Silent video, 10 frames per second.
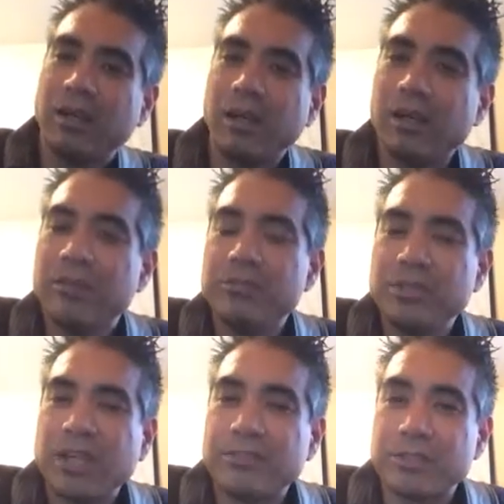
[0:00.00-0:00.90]

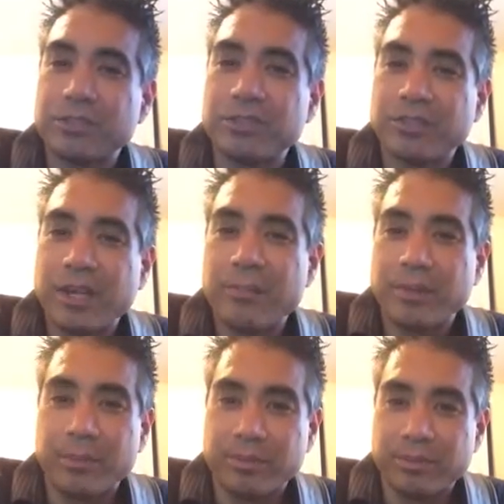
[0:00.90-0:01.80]
you have to turn your amp
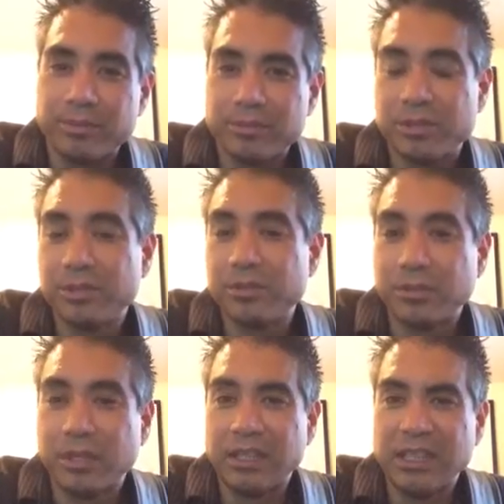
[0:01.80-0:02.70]
up
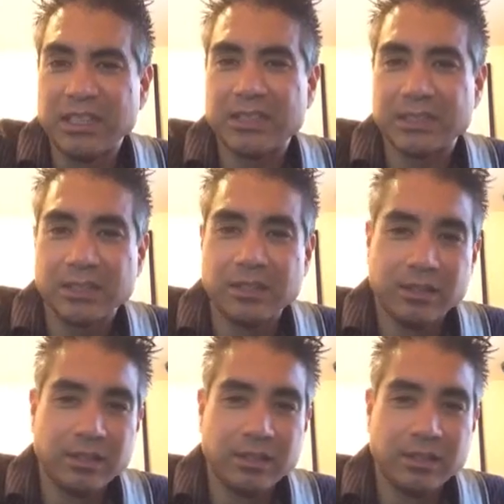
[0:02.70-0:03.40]
to at least